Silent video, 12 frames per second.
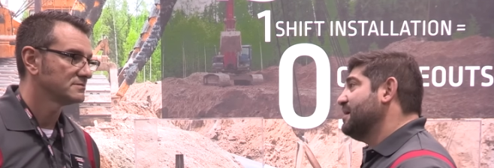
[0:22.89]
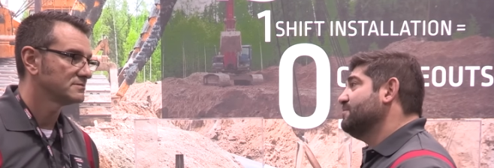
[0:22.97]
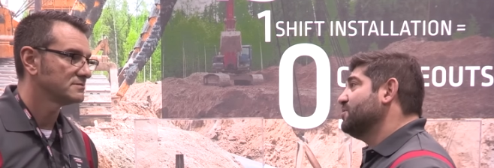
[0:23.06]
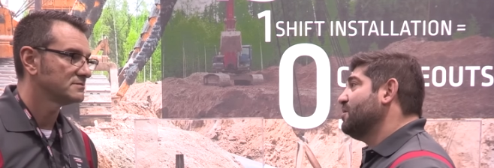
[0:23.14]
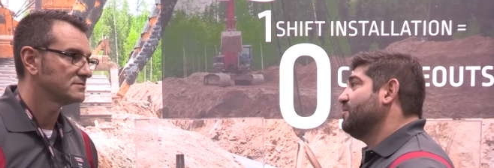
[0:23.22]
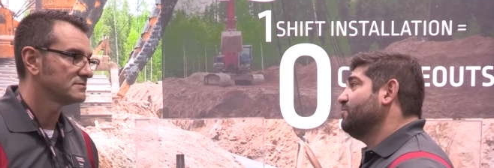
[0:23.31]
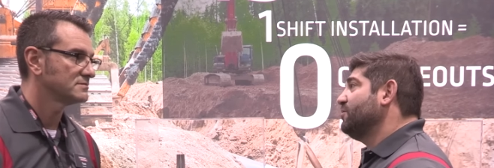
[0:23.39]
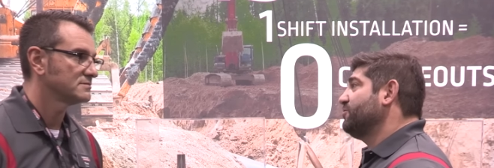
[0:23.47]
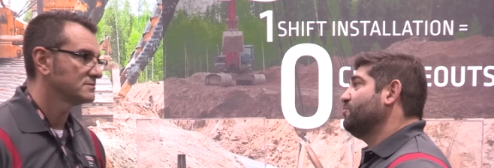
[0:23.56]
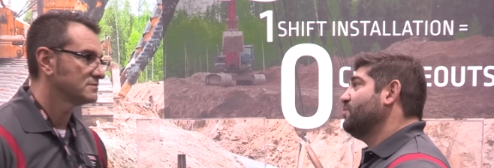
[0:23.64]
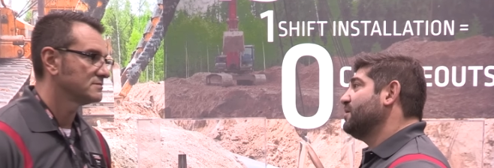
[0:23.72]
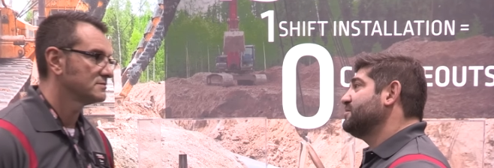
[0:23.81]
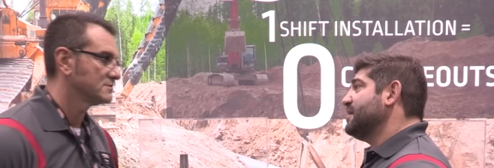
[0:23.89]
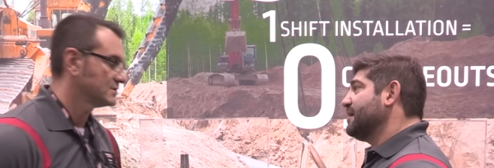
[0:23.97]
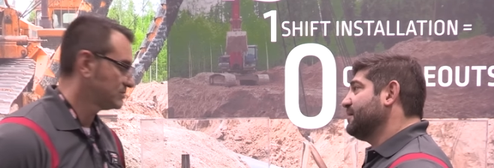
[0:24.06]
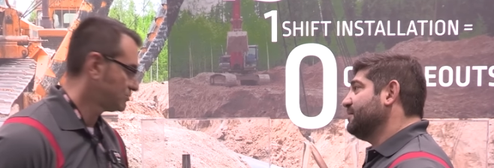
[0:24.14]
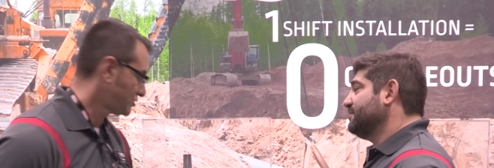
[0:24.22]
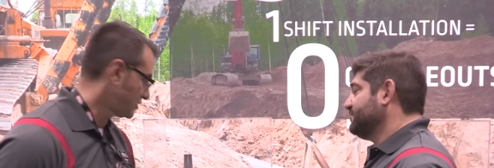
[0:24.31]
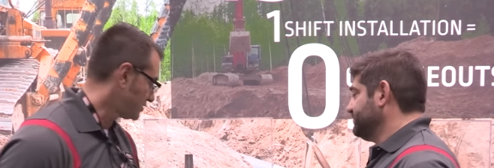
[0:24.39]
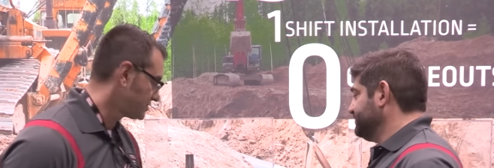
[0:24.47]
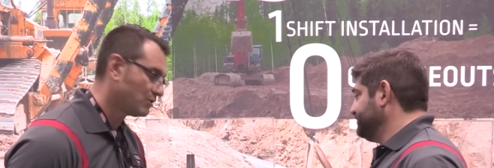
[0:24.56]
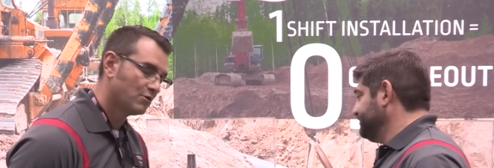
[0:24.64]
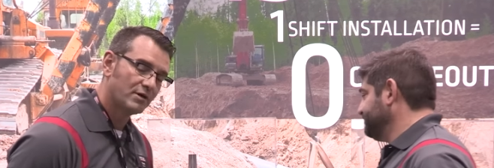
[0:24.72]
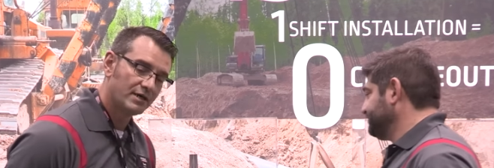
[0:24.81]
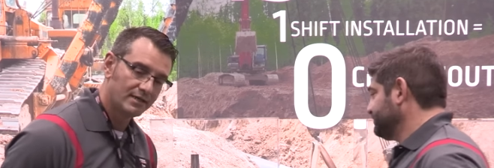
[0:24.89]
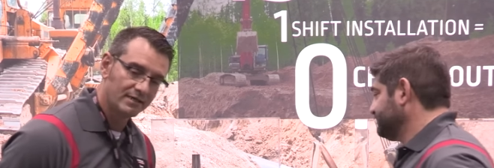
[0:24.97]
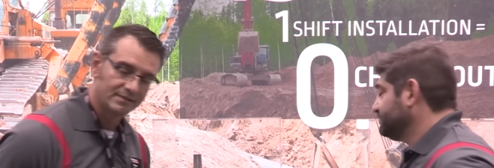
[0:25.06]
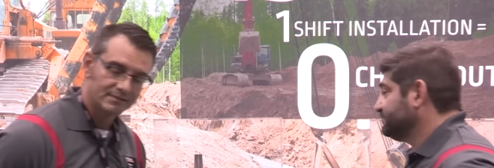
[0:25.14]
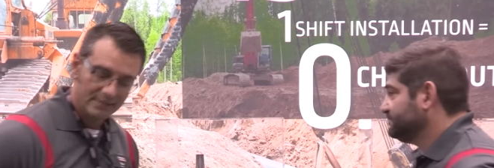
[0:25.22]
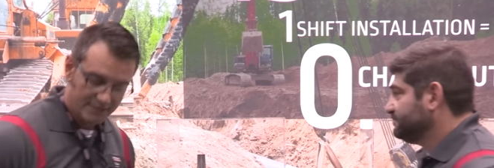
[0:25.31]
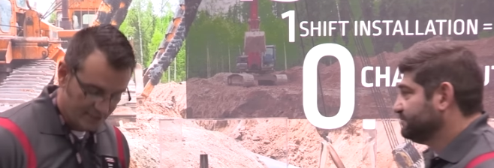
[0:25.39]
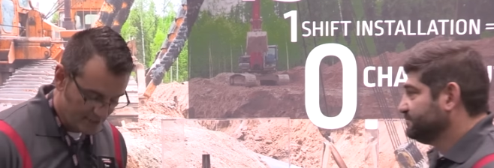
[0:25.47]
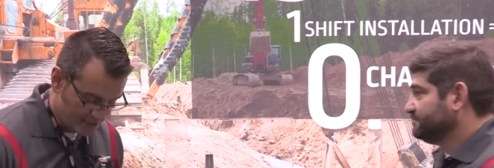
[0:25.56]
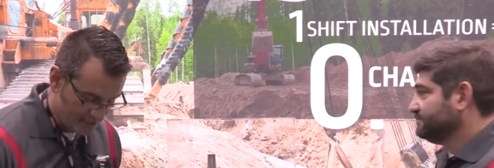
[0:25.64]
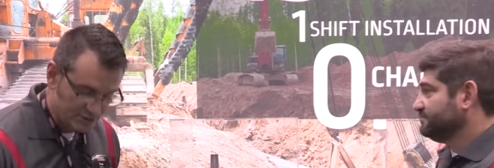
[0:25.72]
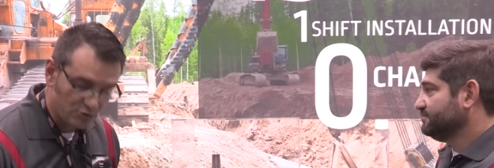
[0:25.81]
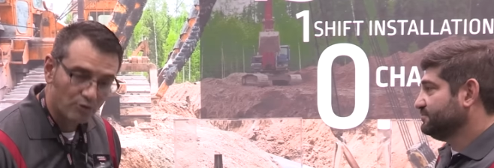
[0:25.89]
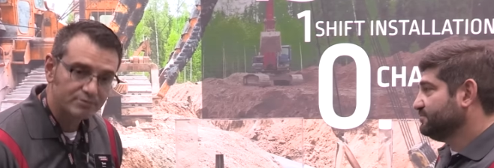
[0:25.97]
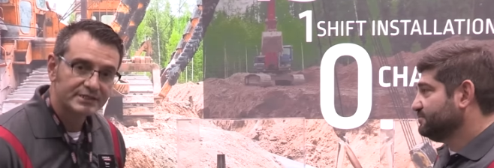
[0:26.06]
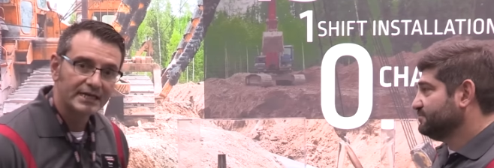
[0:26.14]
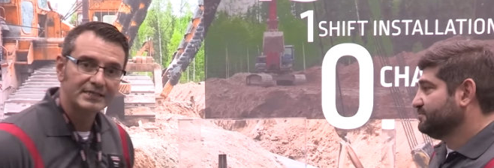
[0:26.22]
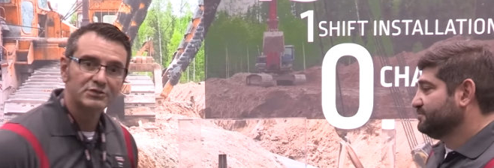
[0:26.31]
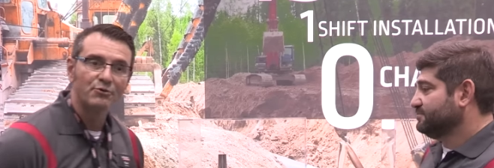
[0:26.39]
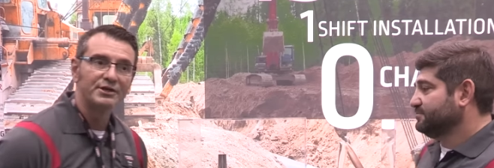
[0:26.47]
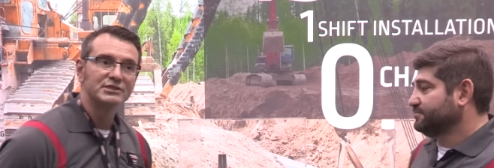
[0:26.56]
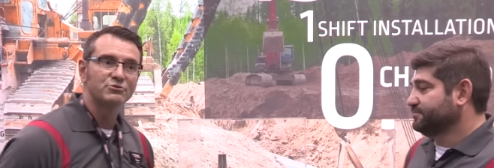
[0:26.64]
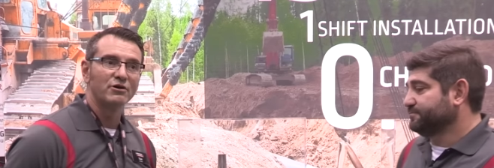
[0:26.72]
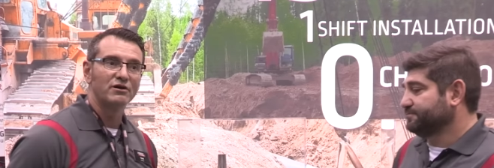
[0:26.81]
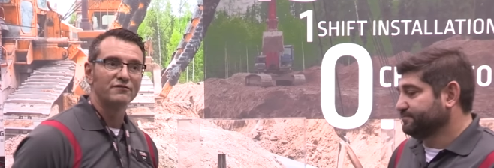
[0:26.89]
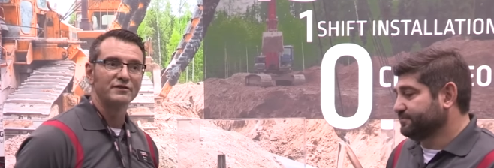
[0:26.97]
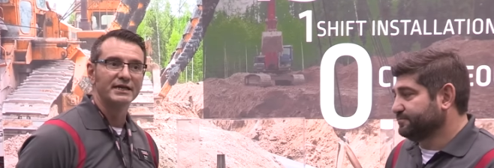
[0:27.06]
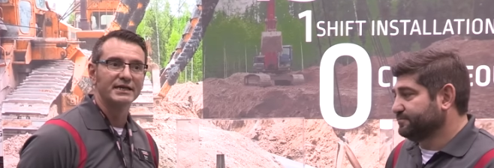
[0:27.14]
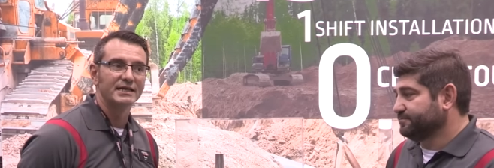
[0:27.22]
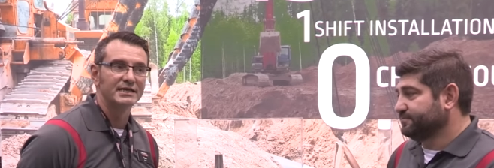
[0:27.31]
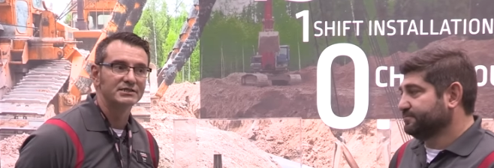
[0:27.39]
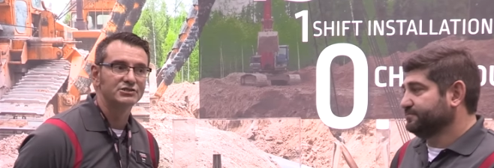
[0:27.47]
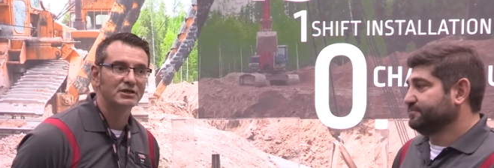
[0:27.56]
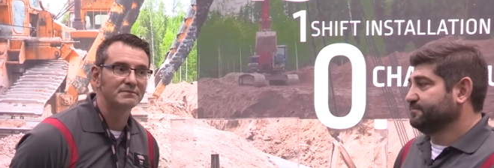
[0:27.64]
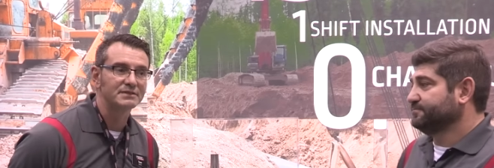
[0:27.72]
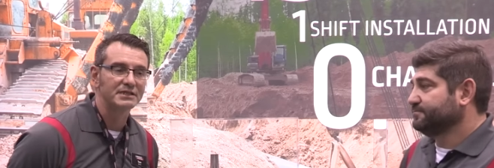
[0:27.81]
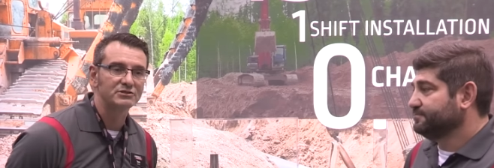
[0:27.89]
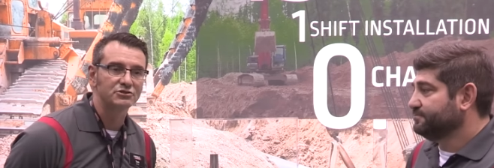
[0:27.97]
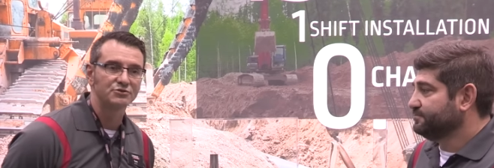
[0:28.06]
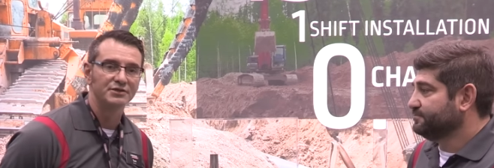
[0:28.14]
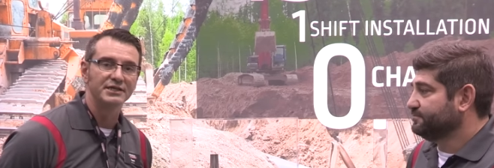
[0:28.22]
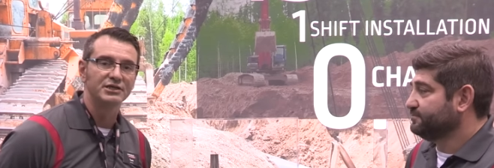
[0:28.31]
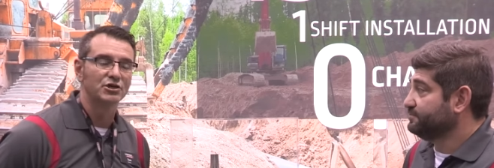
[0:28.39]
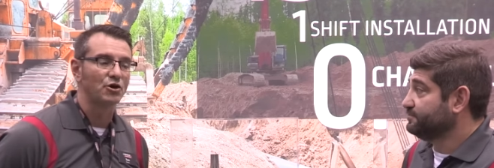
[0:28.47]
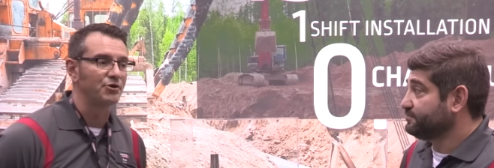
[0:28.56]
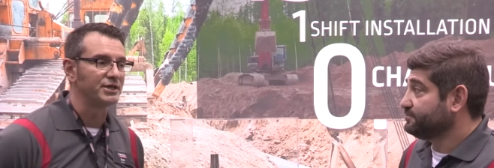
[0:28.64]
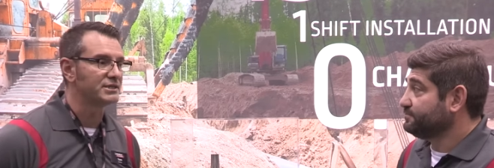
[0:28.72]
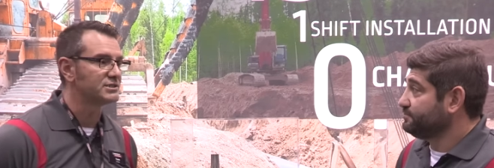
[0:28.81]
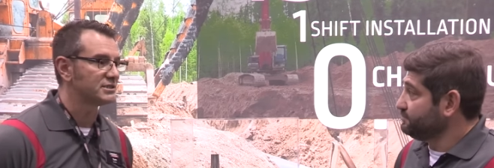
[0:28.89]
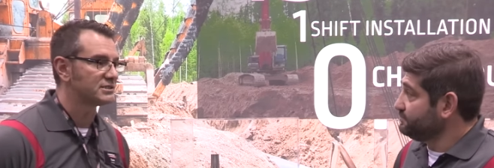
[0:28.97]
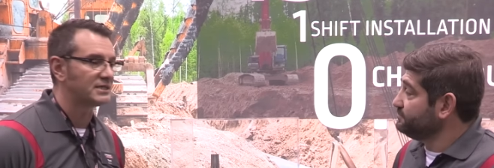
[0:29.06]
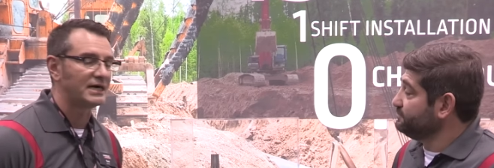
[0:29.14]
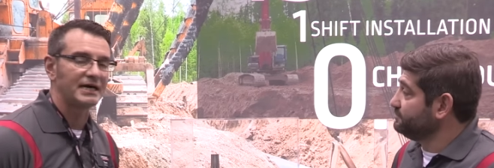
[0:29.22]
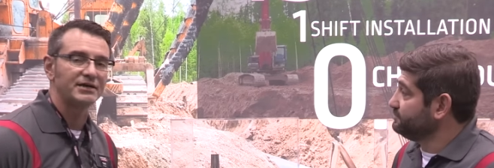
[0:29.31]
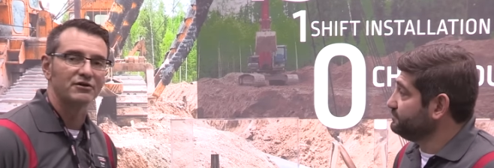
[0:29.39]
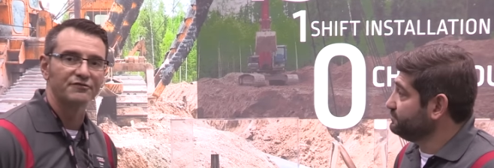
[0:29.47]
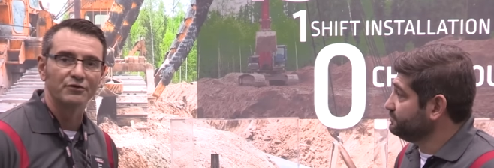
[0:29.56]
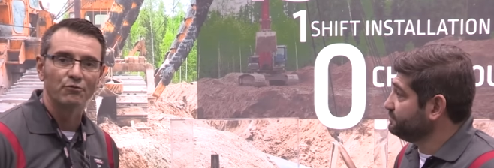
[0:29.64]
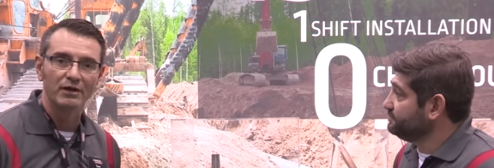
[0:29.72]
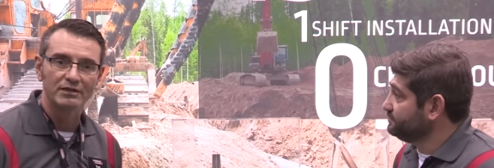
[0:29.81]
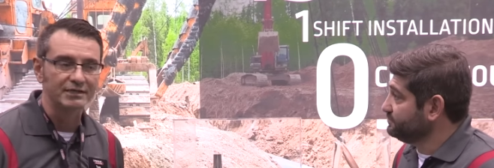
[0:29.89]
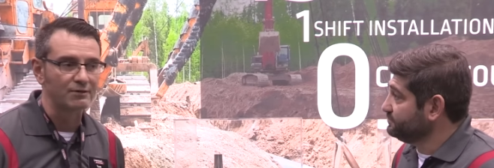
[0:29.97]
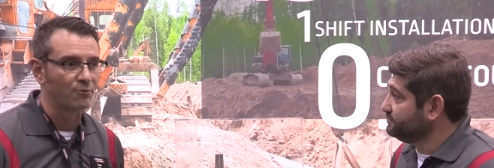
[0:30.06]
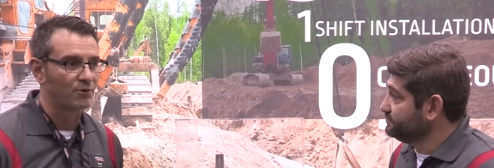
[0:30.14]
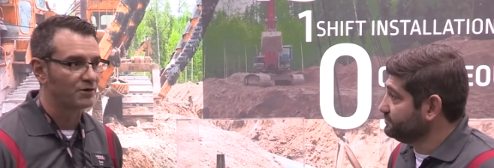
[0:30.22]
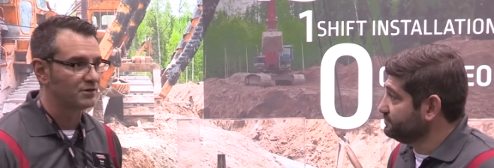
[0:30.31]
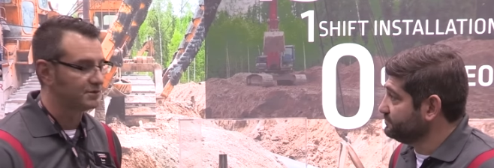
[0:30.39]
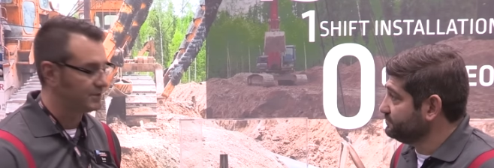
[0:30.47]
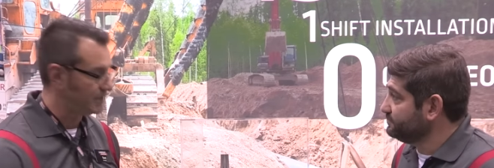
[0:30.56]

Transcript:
Speaker 1: came along with the WearTech.
Speaker 2: Sure. So. Uh, as Norm said, 2012 Lincoln jumped into the coatings side of the welding world,